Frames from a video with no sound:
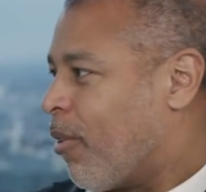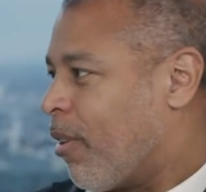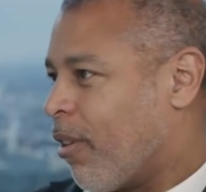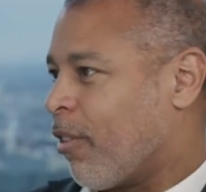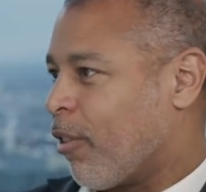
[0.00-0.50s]

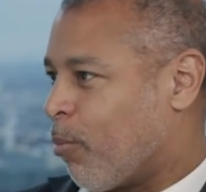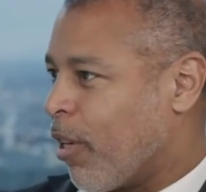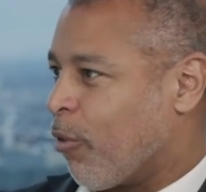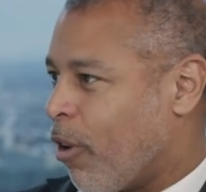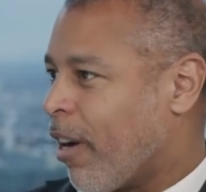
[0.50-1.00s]
that's
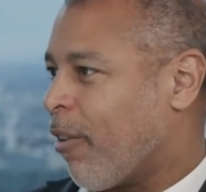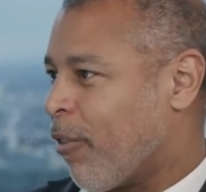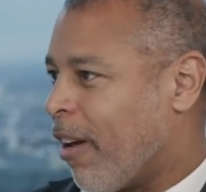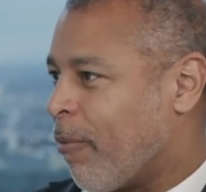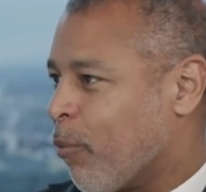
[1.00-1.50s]
being run
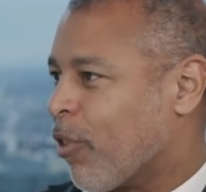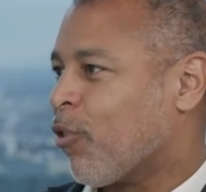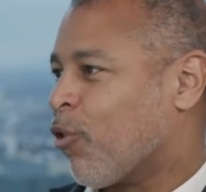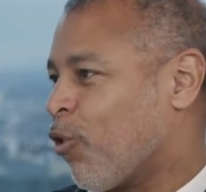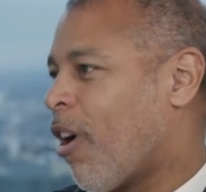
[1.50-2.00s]
out there, which
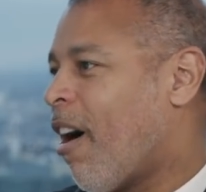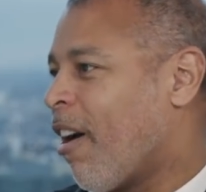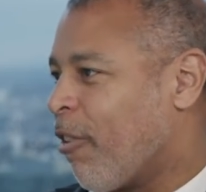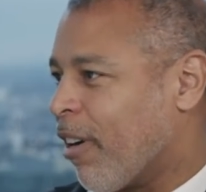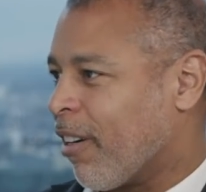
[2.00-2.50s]
is just
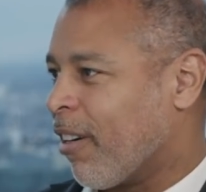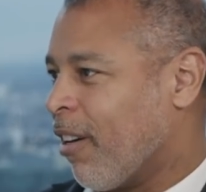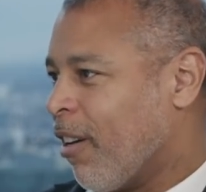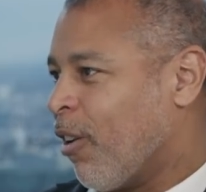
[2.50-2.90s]
hiring